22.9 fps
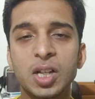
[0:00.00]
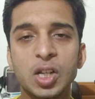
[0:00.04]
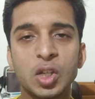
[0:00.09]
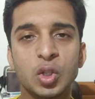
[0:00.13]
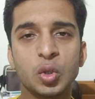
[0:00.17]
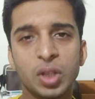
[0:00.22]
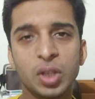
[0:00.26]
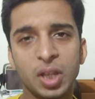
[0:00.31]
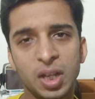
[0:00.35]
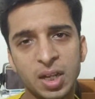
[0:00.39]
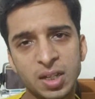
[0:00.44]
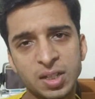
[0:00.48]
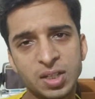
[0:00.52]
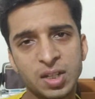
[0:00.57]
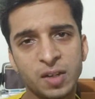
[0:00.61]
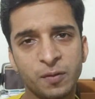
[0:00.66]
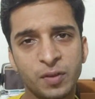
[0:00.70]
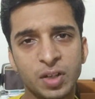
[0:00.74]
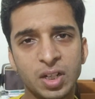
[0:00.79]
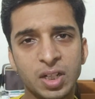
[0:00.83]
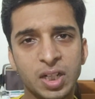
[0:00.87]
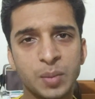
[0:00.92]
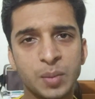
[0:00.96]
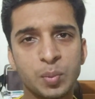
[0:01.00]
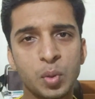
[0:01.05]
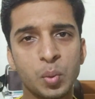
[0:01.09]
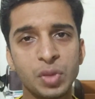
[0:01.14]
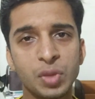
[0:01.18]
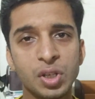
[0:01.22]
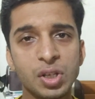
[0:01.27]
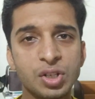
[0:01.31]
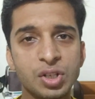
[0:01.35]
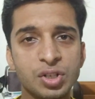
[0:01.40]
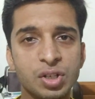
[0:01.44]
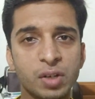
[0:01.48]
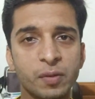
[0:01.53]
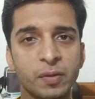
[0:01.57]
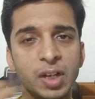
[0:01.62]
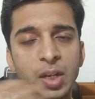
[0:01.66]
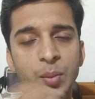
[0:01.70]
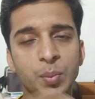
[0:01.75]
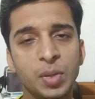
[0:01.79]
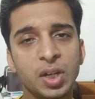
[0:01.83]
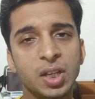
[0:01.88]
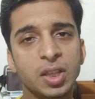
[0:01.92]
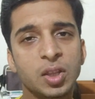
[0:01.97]
So there is different type of niche
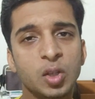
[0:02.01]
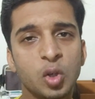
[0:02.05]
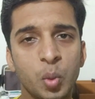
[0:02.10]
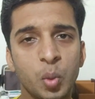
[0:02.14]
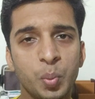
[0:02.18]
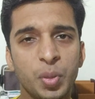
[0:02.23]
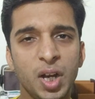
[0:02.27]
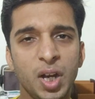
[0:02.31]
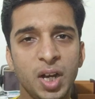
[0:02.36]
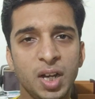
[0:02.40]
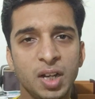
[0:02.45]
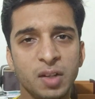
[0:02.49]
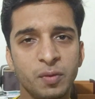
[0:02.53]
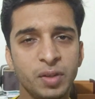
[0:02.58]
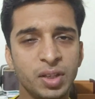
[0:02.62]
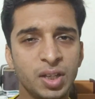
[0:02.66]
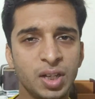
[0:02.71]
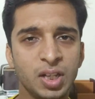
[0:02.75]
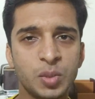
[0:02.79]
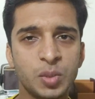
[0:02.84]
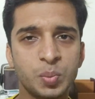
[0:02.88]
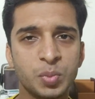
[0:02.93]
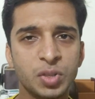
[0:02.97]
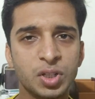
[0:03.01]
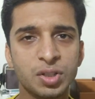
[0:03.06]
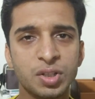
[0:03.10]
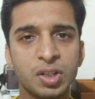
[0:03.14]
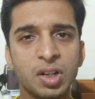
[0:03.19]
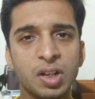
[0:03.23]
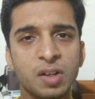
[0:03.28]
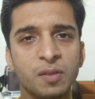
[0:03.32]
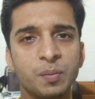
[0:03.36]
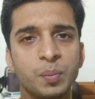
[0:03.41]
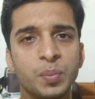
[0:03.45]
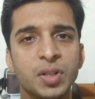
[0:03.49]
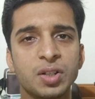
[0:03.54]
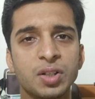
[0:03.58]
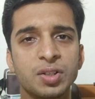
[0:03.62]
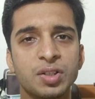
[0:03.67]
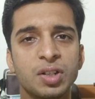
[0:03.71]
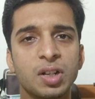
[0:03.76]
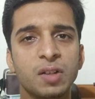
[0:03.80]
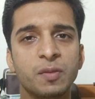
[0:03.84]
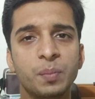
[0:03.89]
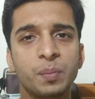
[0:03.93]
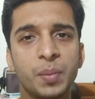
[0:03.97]
available in the copywriting, whether it's
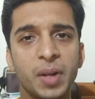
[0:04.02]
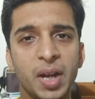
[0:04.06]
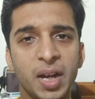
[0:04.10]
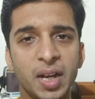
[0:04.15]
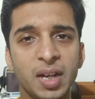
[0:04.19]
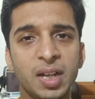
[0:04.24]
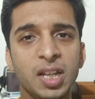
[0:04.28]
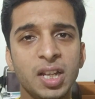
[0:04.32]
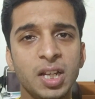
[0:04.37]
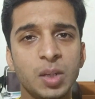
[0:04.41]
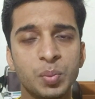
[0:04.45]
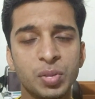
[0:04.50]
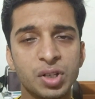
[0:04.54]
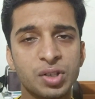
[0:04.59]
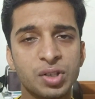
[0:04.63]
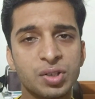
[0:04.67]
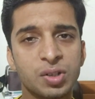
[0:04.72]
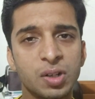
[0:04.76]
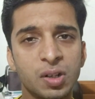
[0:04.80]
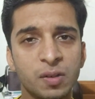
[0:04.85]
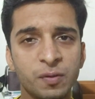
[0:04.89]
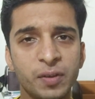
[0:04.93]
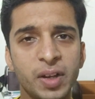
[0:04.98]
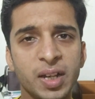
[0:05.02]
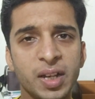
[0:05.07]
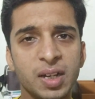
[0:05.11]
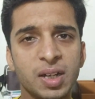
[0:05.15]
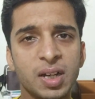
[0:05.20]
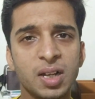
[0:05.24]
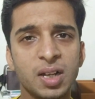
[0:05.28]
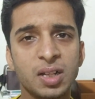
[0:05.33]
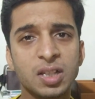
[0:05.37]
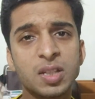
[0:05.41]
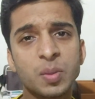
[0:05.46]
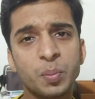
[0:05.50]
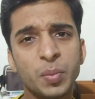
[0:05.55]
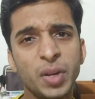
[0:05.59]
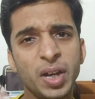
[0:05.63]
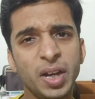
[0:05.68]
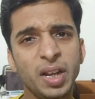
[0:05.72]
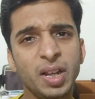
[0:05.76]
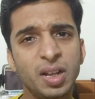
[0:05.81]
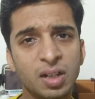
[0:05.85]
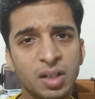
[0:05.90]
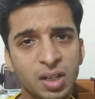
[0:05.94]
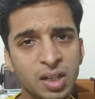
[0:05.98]
personal branding, personal finance,
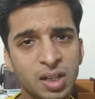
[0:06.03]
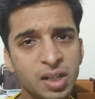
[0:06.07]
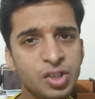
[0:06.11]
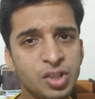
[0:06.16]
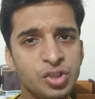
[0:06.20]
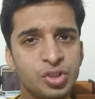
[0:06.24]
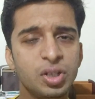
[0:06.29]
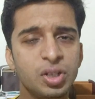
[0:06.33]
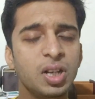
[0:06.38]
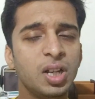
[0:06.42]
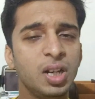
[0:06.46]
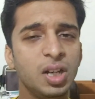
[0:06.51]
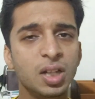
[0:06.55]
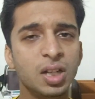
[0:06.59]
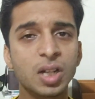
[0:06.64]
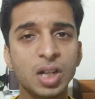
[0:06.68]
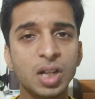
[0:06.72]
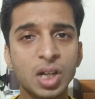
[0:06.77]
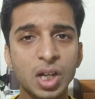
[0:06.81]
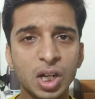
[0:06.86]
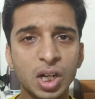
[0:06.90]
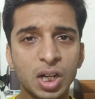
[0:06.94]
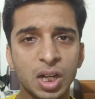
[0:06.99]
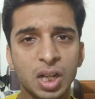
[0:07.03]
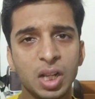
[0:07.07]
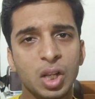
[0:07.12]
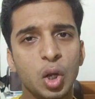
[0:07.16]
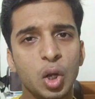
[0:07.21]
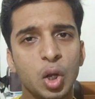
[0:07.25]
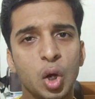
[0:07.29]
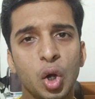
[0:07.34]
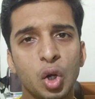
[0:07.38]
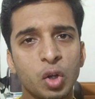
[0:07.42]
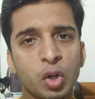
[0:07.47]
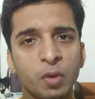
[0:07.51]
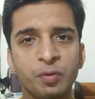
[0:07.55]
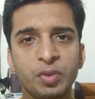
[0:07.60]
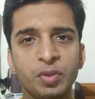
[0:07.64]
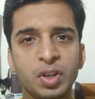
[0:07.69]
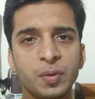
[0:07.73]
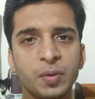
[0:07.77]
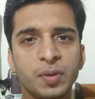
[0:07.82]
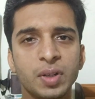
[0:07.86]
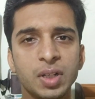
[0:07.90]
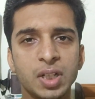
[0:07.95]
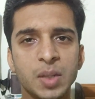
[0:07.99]
medical, engineering, a lot of
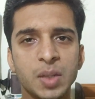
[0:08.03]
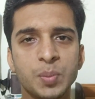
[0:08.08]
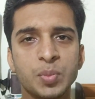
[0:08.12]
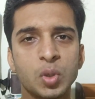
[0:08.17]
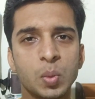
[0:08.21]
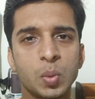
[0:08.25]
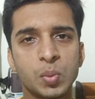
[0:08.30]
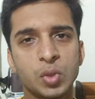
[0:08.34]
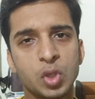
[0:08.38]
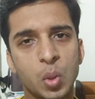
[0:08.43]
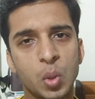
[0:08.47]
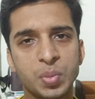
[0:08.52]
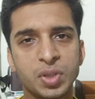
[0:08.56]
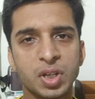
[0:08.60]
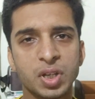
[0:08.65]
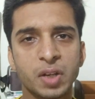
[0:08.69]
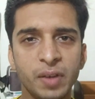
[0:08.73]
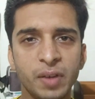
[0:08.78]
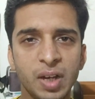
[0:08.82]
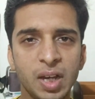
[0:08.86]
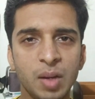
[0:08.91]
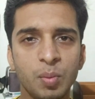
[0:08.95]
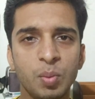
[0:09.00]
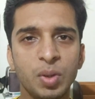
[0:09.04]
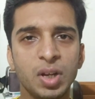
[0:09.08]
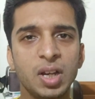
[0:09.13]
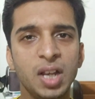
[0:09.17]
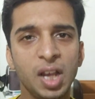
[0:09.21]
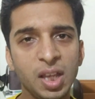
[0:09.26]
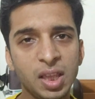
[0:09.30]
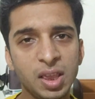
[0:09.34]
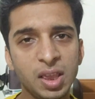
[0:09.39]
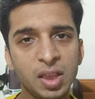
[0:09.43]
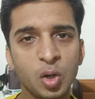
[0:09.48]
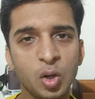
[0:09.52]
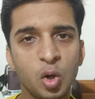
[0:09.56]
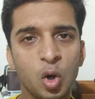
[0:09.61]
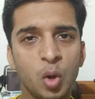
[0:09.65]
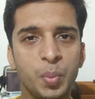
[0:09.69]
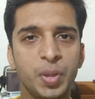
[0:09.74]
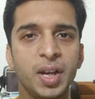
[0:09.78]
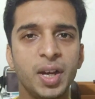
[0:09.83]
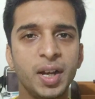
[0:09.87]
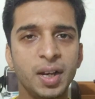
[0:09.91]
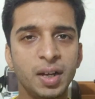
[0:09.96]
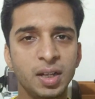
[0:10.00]
different types of jobs available in the
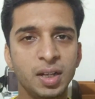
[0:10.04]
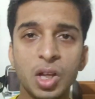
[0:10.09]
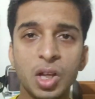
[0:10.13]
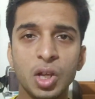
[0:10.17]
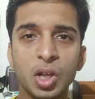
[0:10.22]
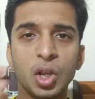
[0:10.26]
copywriting.